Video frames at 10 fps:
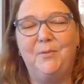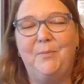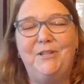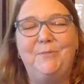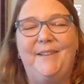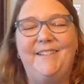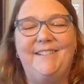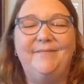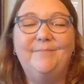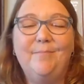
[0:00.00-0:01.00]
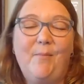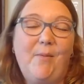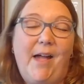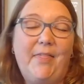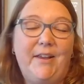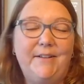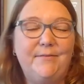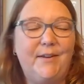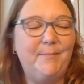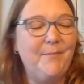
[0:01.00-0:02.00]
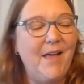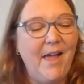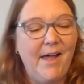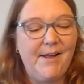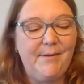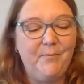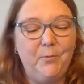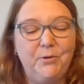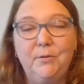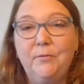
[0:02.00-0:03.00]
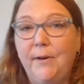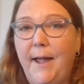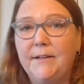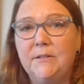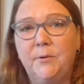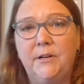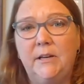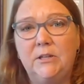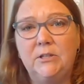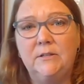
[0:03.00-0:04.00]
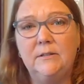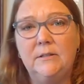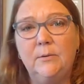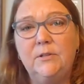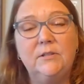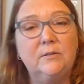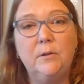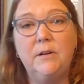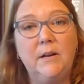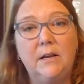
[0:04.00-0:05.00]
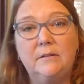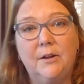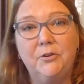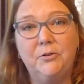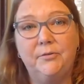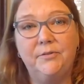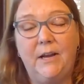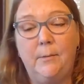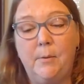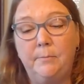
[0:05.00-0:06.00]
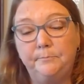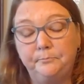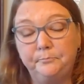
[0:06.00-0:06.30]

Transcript: so much, but I think it's fun. Um, we're doing reaction predictions, and so it's just sort of the next logical step.